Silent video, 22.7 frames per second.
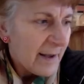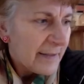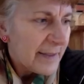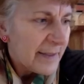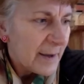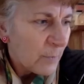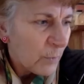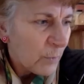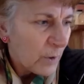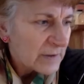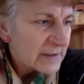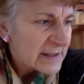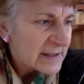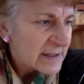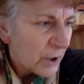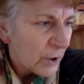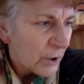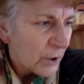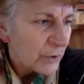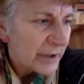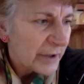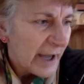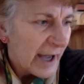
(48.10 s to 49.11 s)
There was
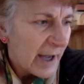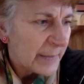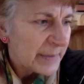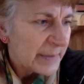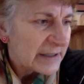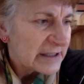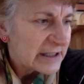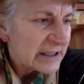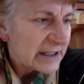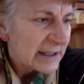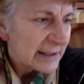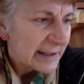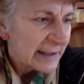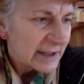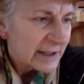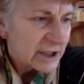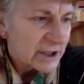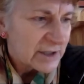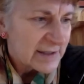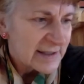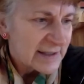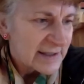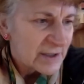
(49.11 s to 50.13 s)
no garbage
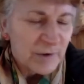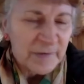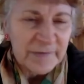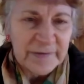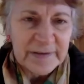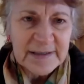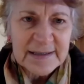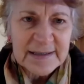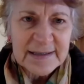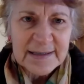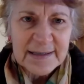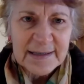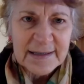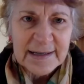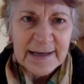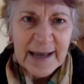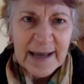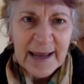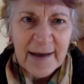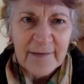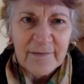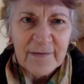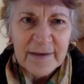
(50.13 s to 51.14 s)
collection service
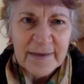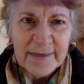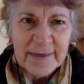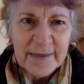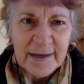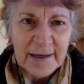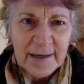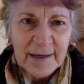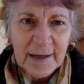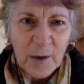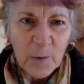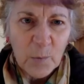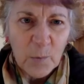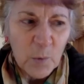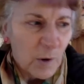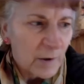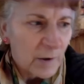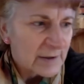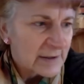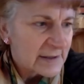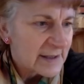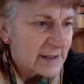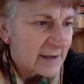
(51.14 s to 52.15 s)
and everything
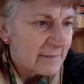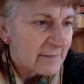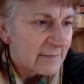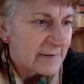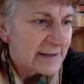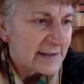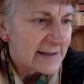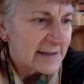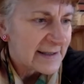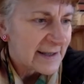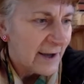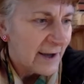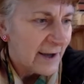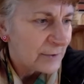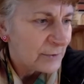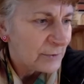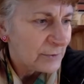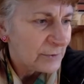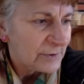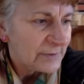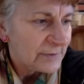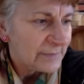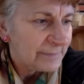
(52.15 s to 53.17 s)
was
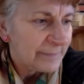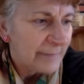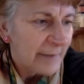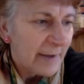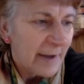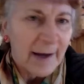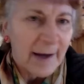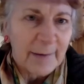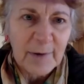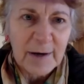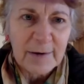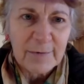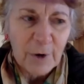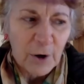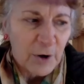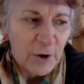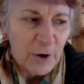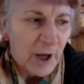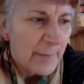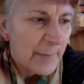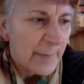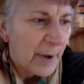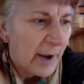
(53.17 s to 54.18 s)
recycled. And we
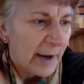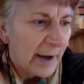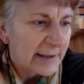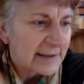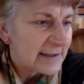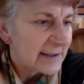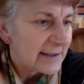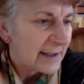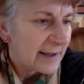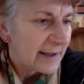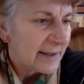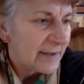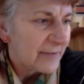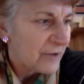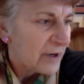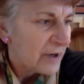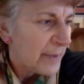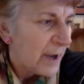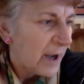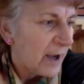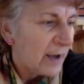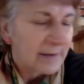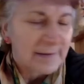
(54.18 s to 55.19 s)
rode our bikes nearly 3
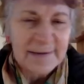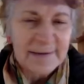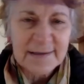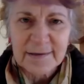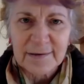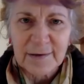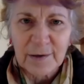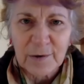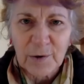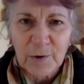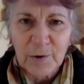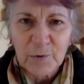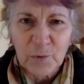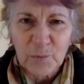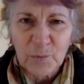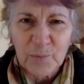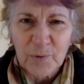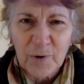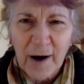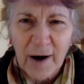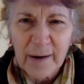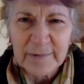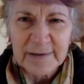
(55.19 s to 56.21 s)
miles to the local
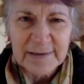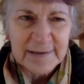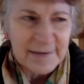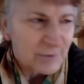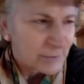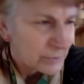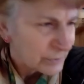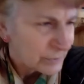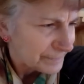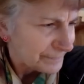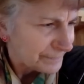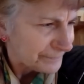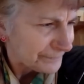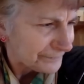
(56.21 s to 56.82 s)
primary school.